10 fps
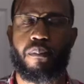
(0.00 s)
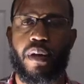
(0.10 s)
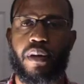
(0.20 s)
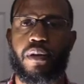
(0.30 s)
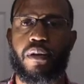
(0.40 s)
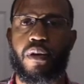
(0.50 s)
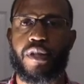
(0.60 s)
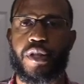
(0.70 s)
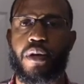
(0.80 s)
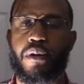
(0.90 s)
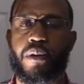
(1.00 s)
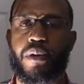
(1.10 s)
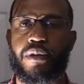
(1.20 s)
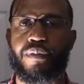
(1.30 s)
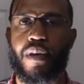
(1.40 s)
May the Lord show you
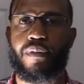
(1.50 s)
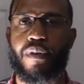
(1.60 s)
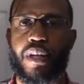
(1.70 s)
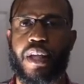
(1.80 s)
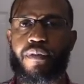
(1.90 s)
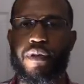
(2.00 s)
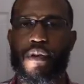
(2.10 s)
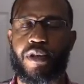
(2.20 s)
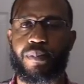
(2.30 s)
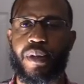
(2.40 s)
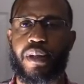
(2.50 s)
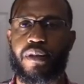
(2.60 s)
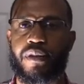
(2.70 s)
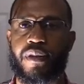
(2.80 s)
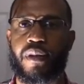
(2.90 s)
his favor and give you his
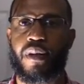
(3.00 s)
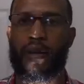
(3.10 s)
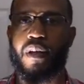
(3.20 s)
peace.